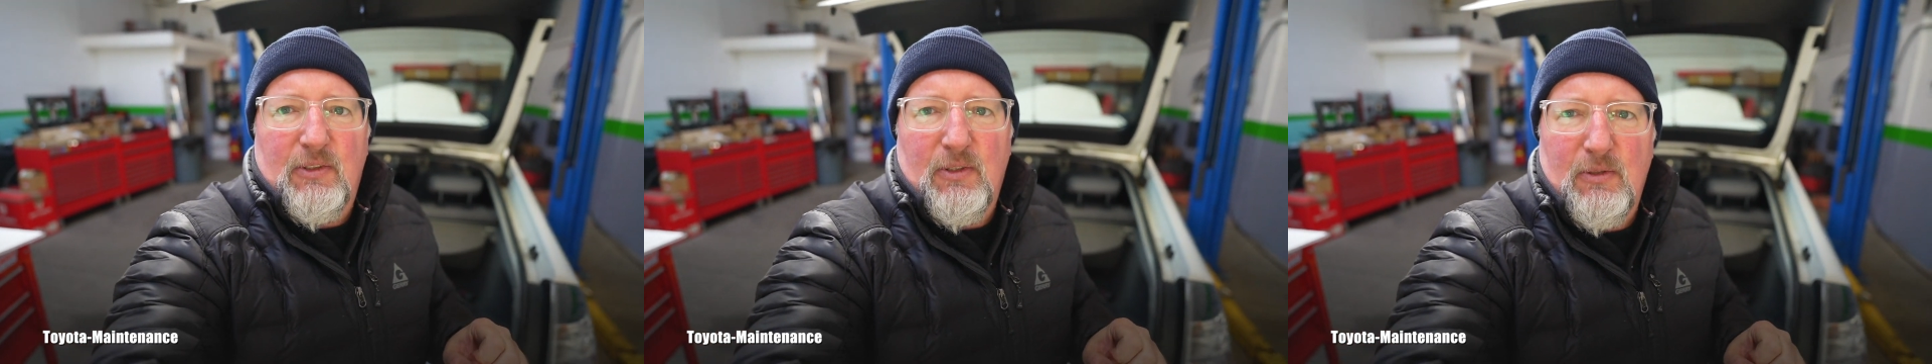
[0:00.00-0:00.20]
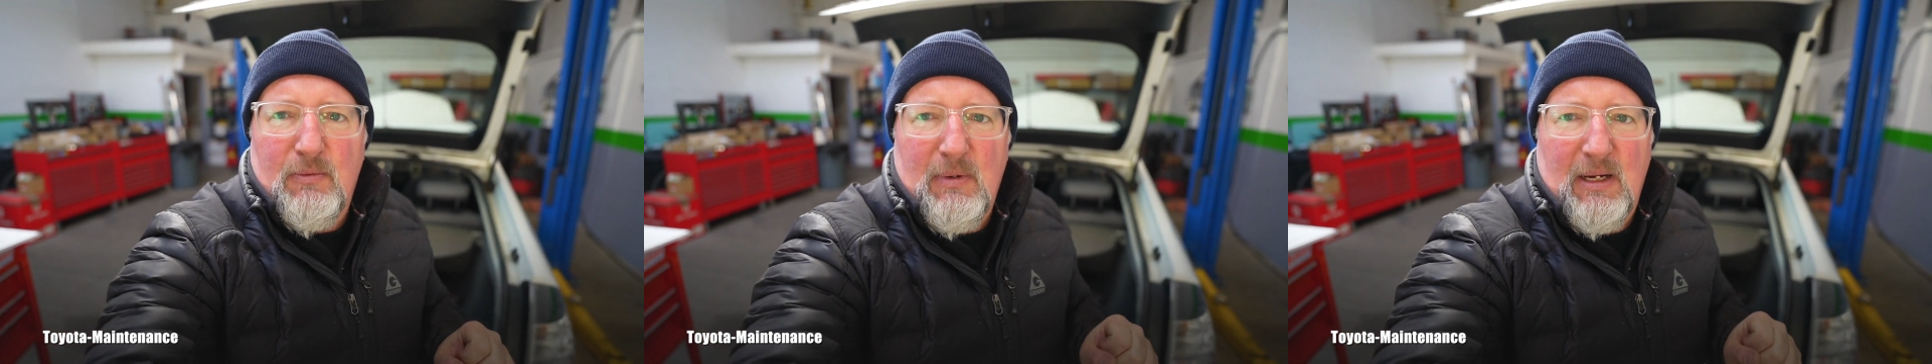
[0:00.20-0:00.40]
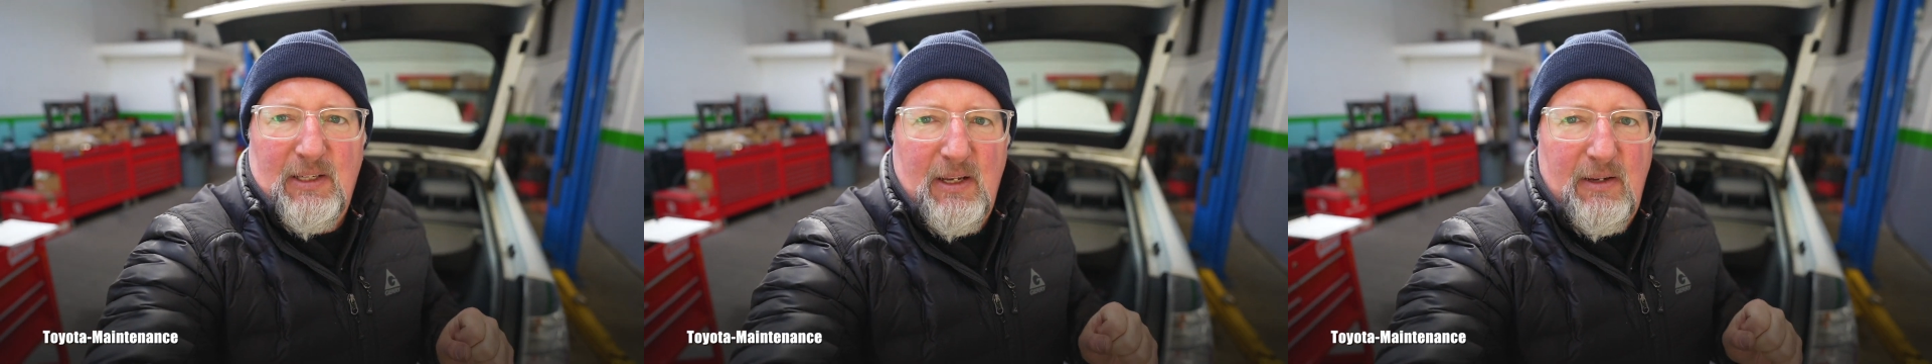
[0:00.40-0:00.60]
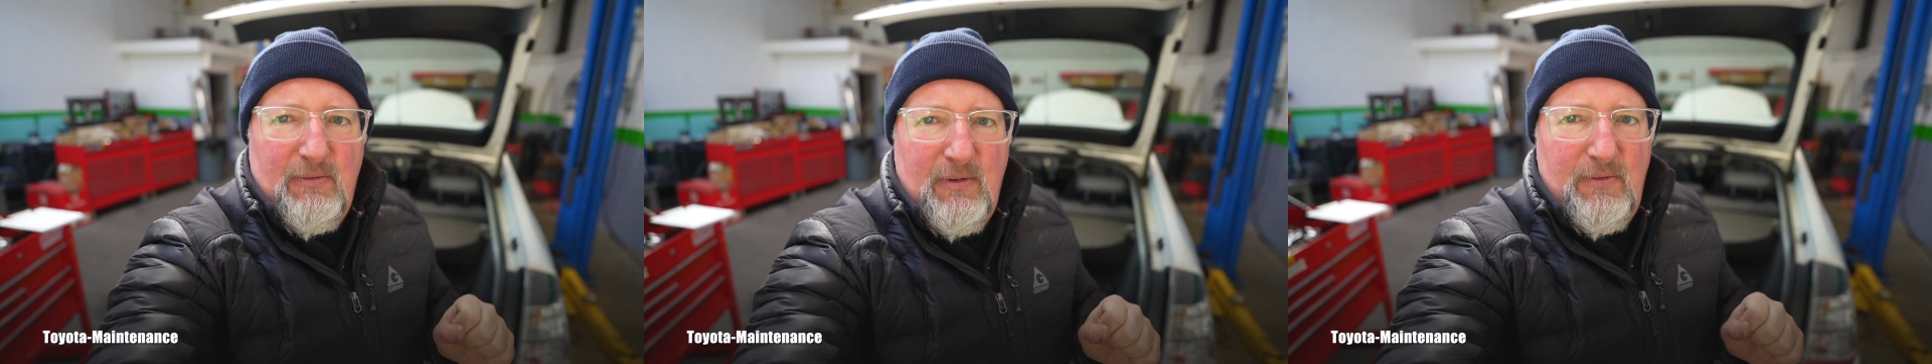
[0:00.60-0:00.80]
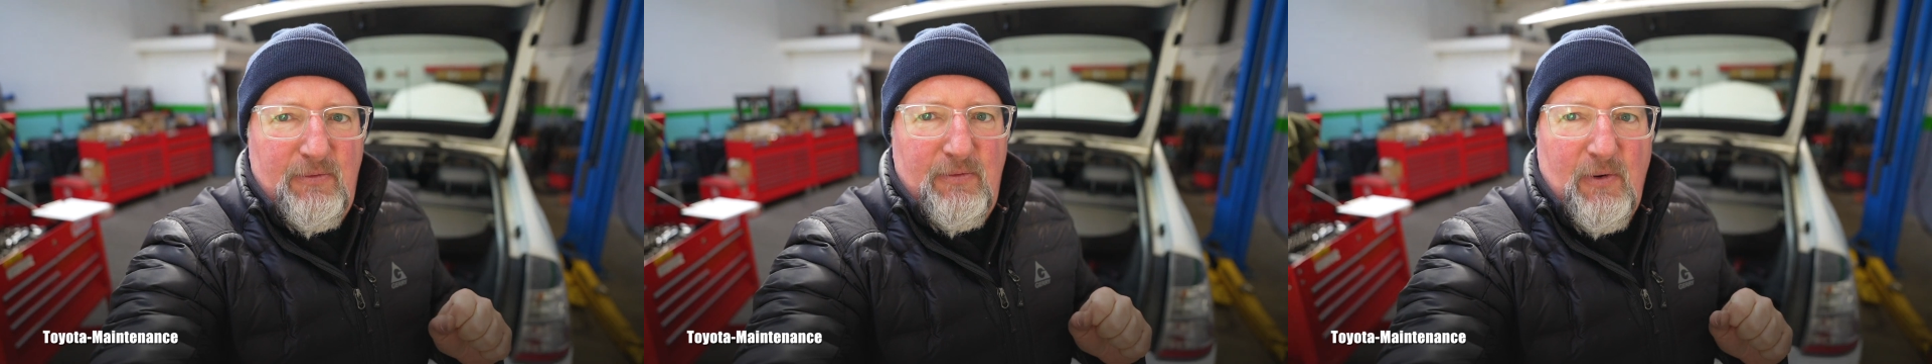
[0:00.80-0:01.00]
You might have
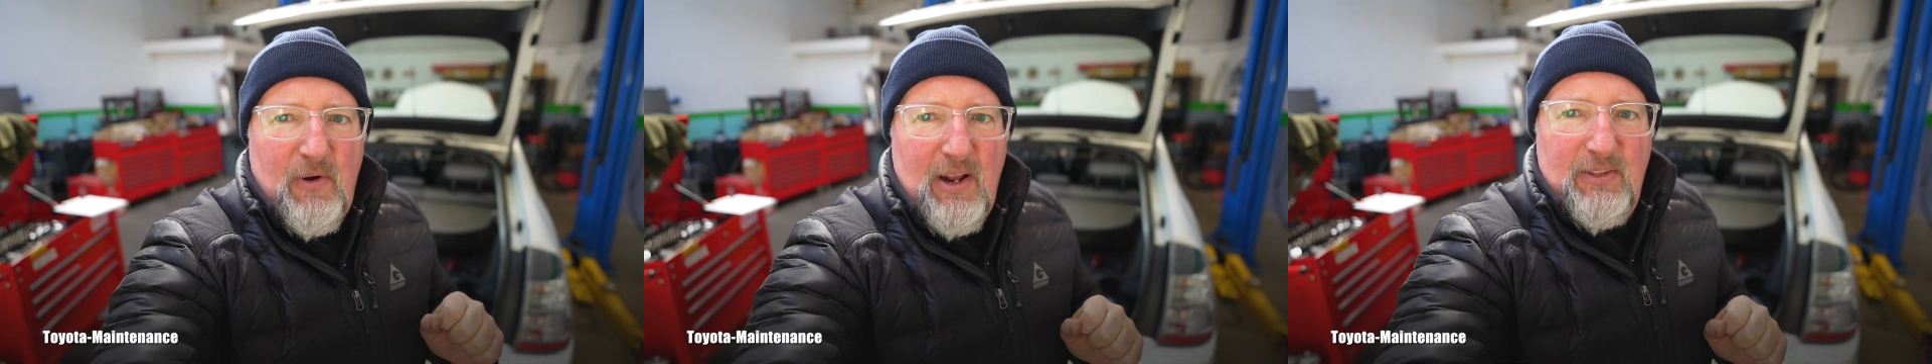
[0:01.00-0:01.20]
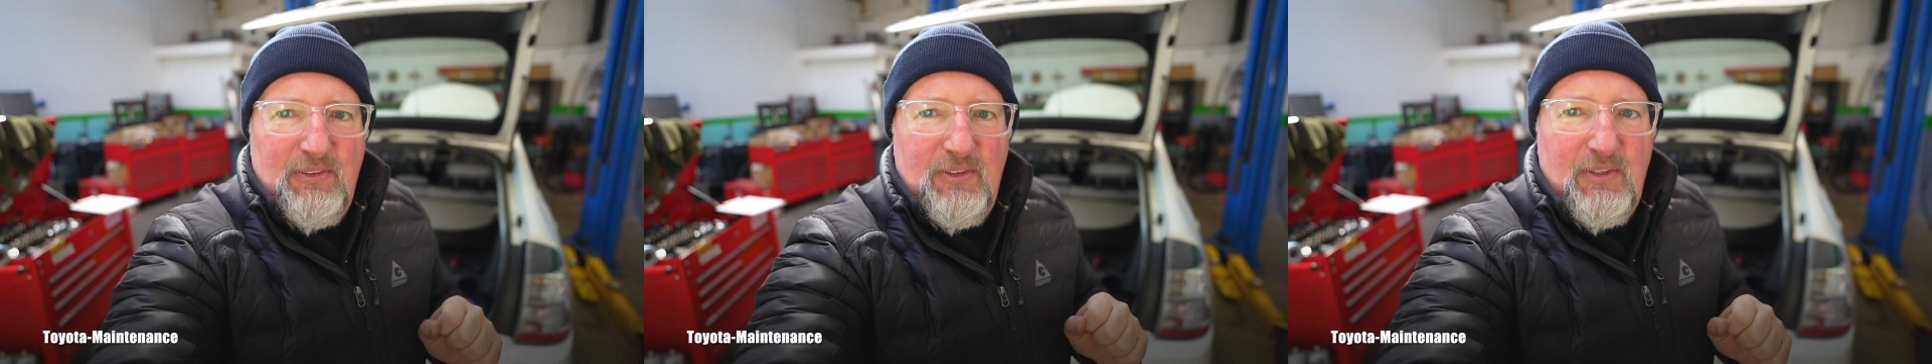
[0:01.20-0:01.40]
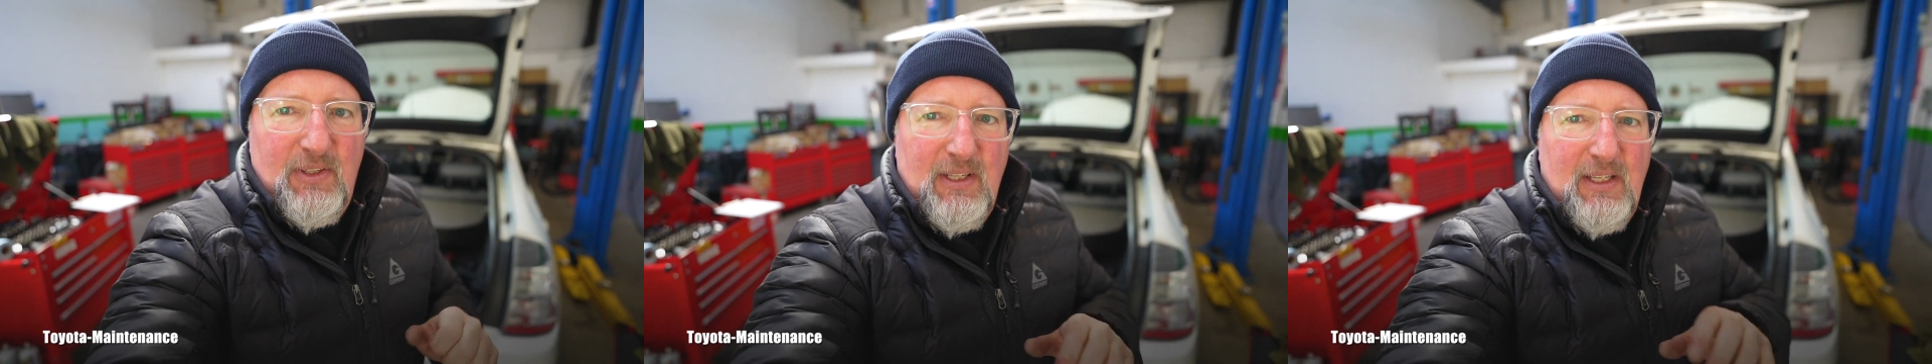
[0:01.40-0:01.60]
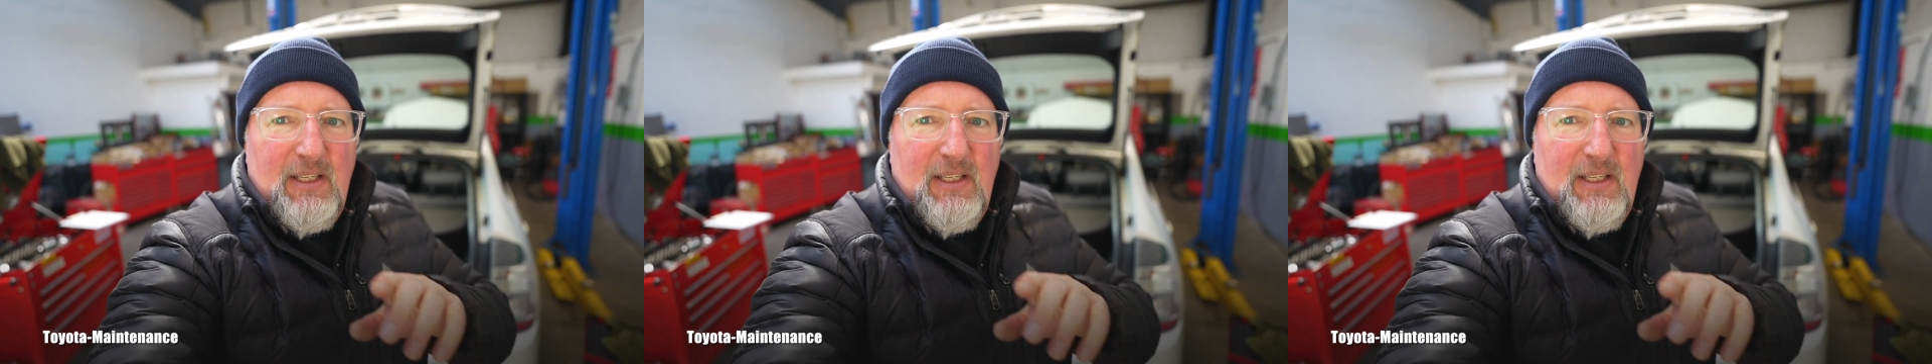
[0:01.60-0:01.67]
a friend.